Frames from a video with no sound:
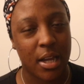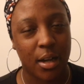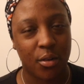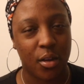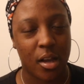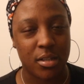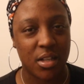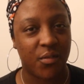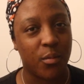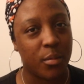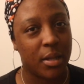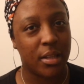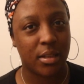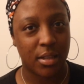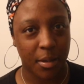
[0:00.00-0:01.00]
title, y'all see from
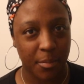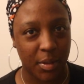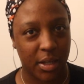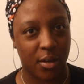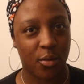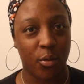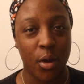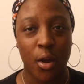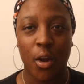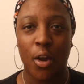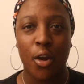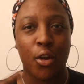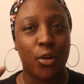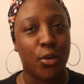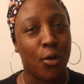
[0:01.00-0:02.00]
that thumbnail,
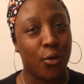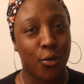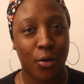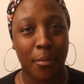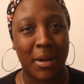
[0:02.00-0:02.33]
your girl